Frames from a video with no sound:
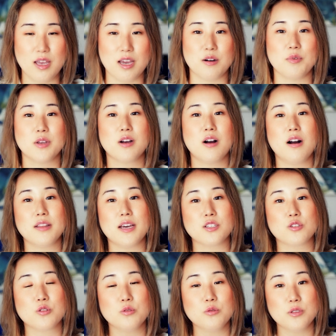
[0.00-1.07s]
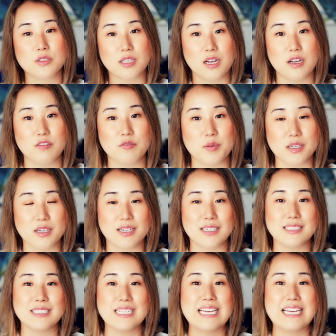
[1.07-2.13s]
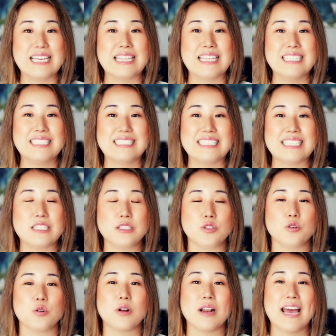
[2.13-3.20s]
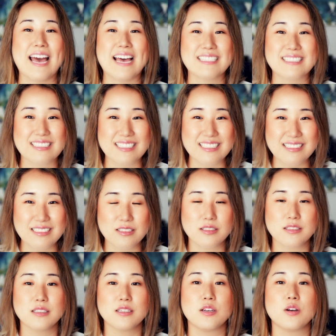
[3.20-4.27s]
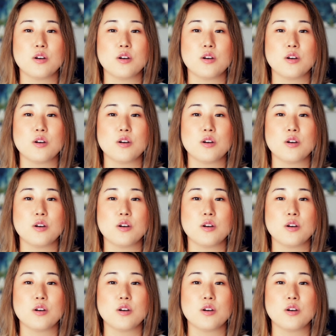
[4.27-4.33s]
And we call that true self because this is your essence,